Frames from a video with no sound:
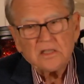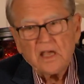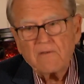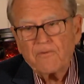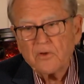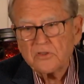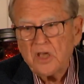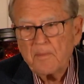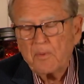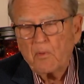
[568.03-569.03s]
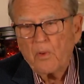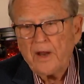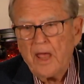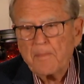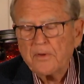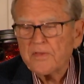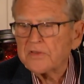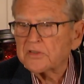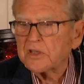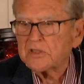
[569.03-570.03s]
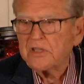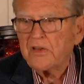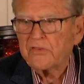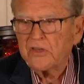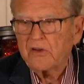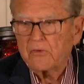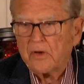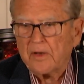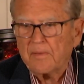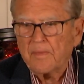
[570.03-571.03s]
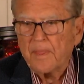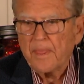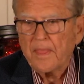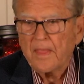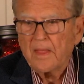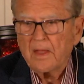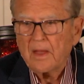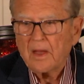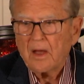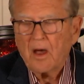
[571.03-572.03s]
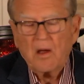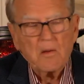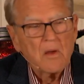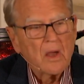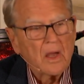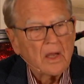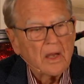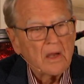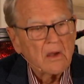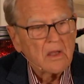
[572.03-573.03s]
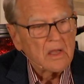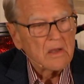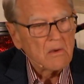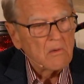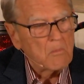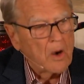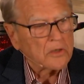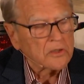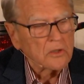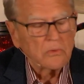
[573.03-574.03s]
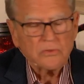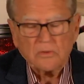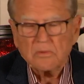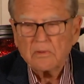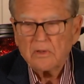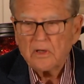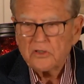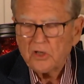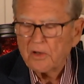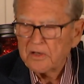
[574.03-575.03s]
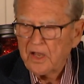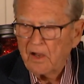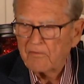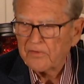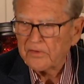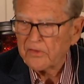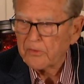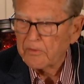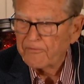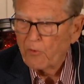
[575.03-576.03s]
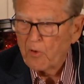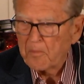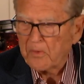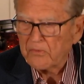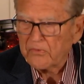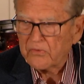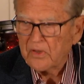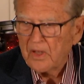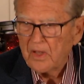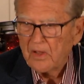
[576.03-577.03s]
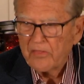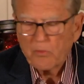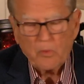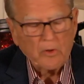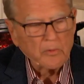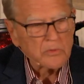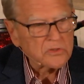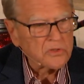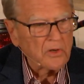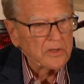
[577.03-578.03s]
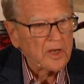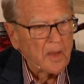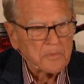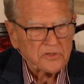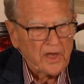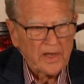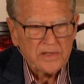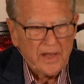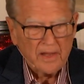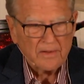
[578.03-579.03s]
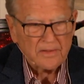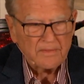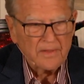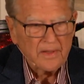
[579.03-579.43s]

Take, for example, what happened in the 16th century. Uh, Martin Luther, John Calvin, the reformers, the world was turned upside down.